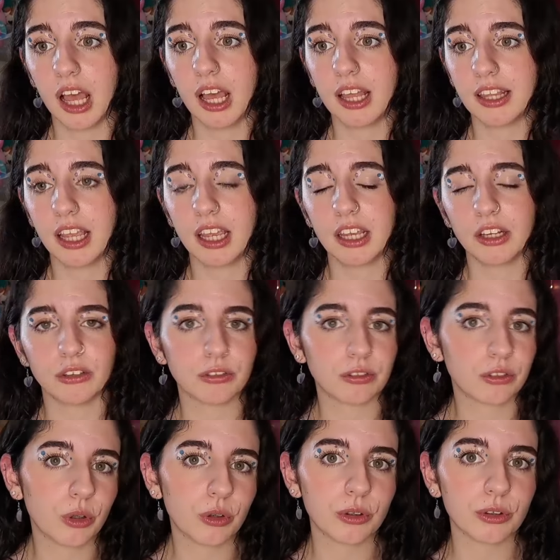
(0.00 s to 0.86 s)
And then
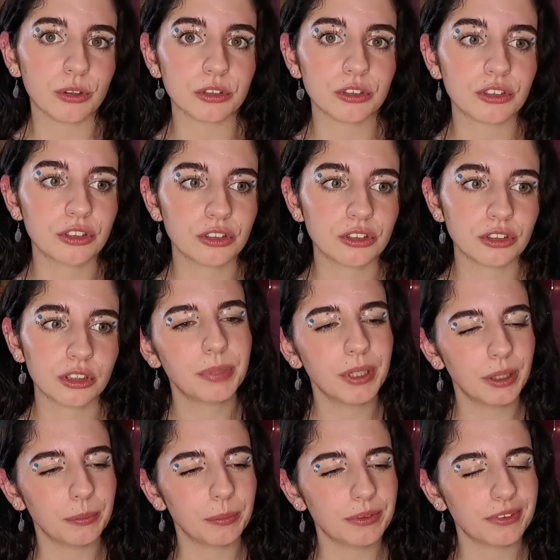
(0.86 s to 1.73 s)
of course,
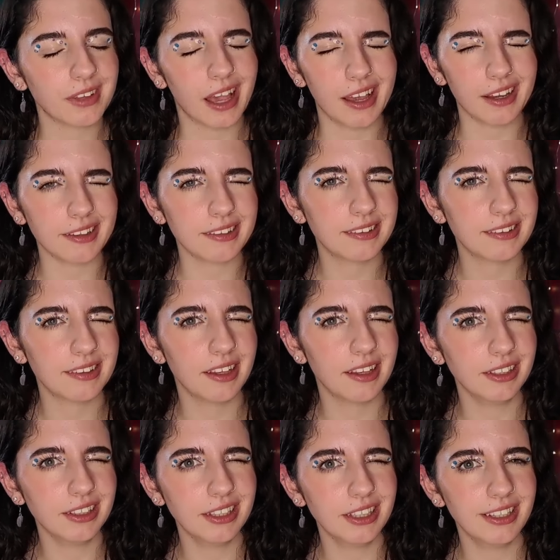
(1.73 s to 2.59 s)
Pip's
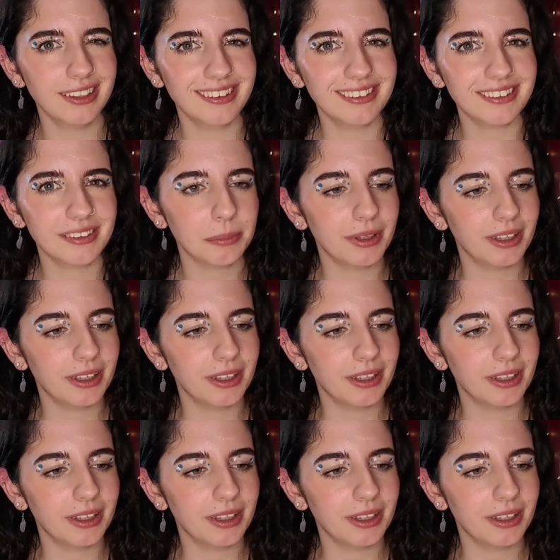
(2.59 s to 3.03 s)
accent is a